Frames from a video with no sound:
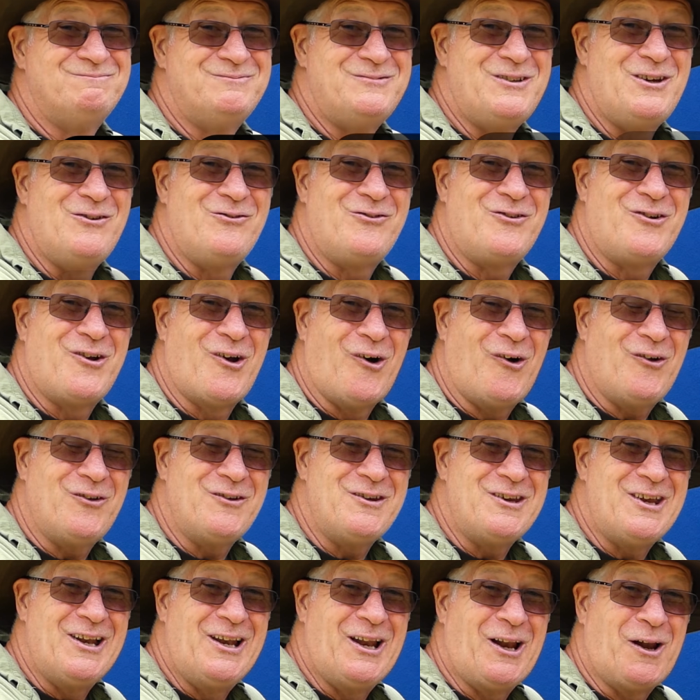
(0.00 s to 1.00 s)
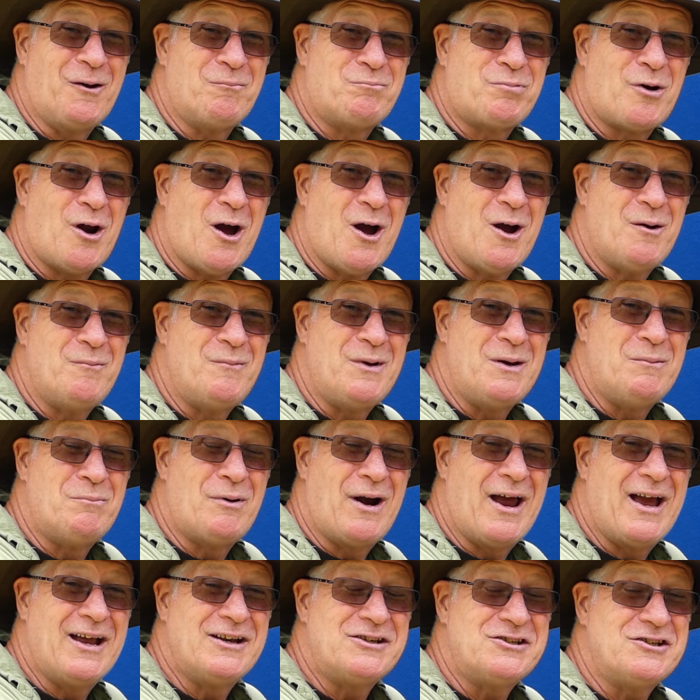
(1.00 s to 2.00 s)
You've got your little primary
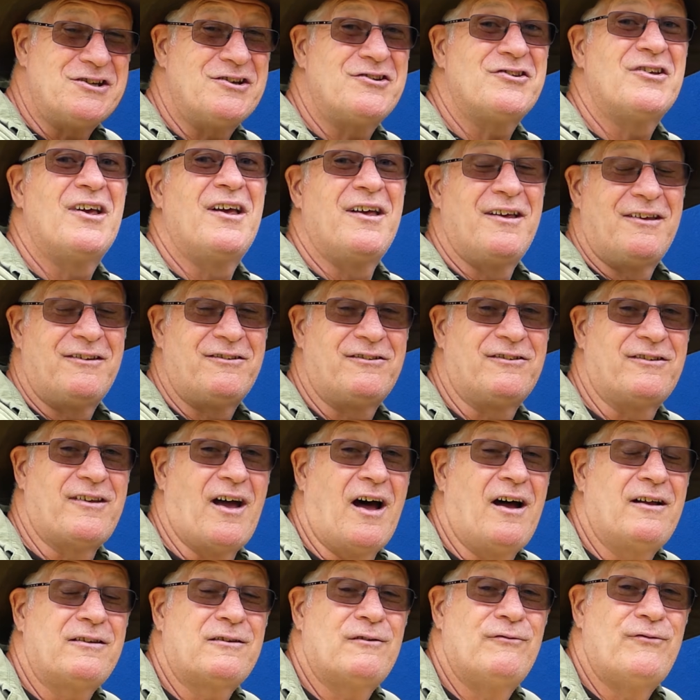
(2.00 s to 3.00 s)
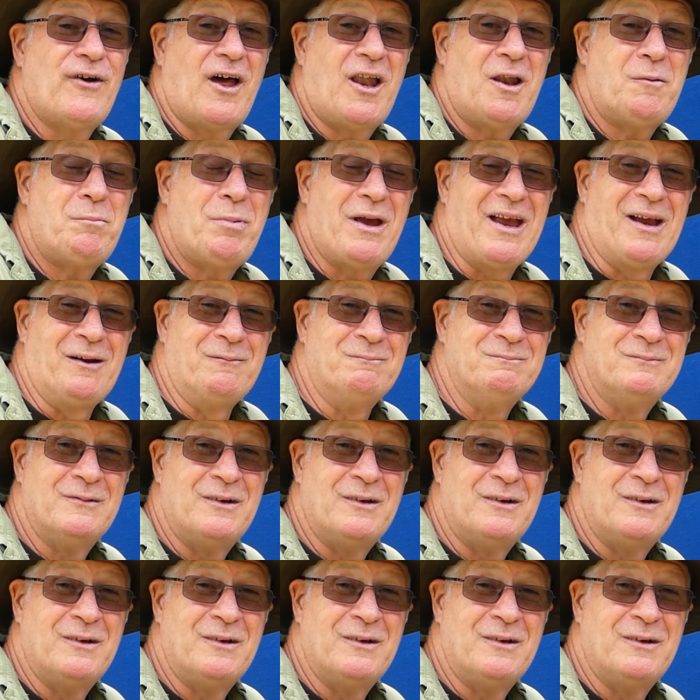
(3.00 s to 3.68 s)
branches. Start developing.